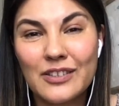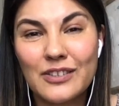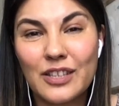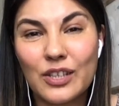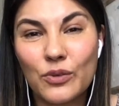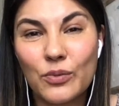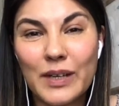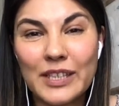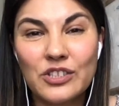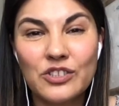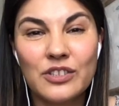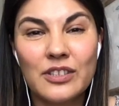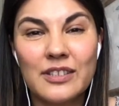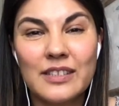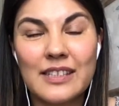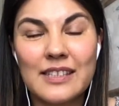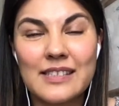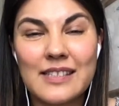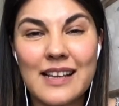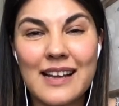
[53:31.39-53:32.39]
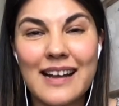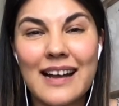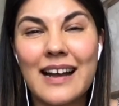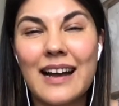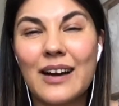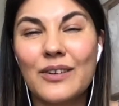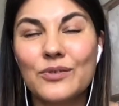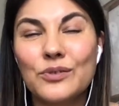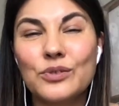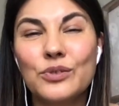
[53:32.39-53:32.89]
The question is,
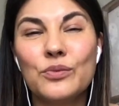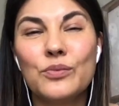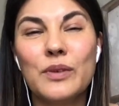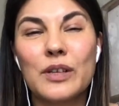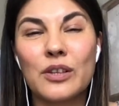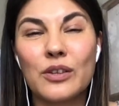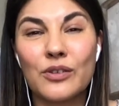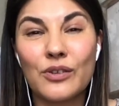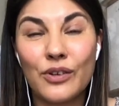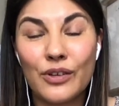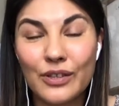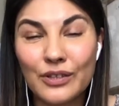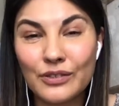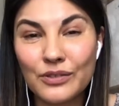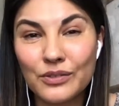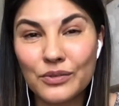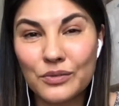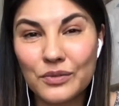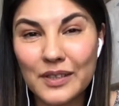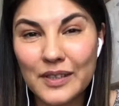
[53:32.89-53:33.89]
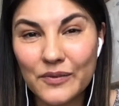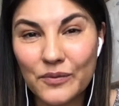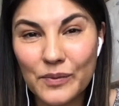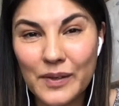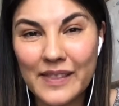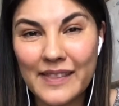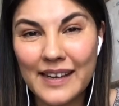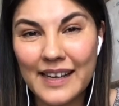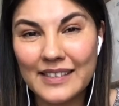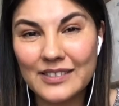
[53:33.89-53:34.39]
how do we learn to live
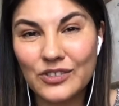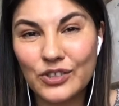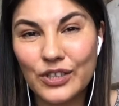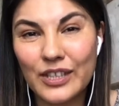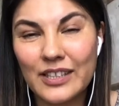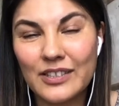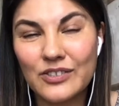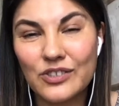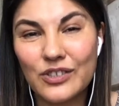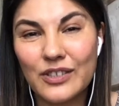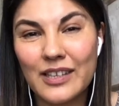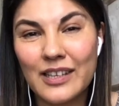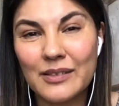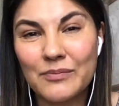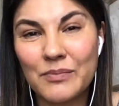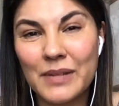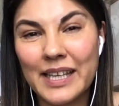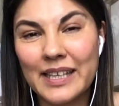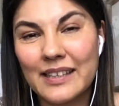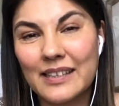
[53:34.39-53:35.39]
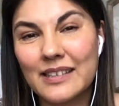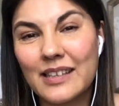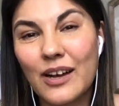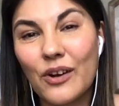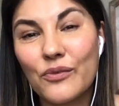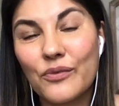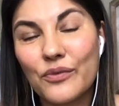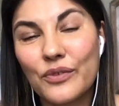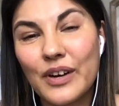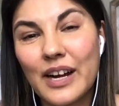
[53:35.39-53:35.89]
with that change and make it
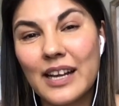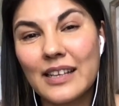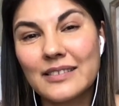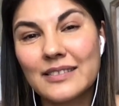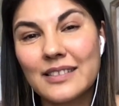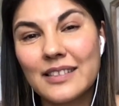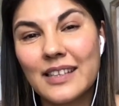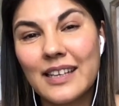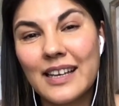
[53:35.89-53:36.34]
our friend